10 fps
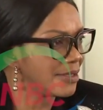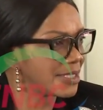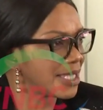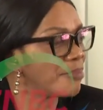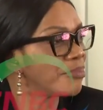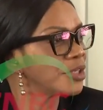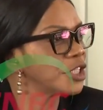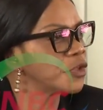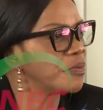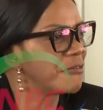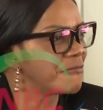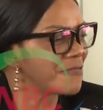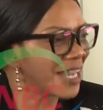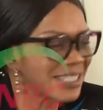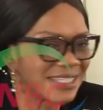somebody to be
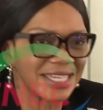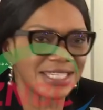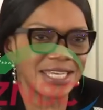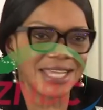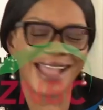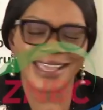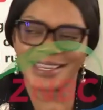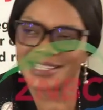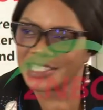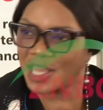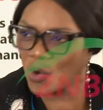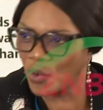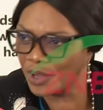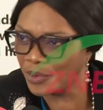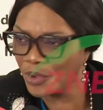vaccinated against their
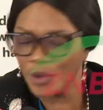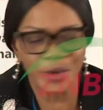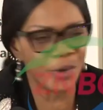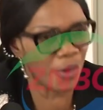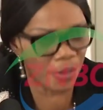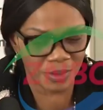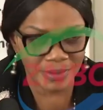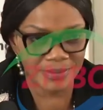will. No.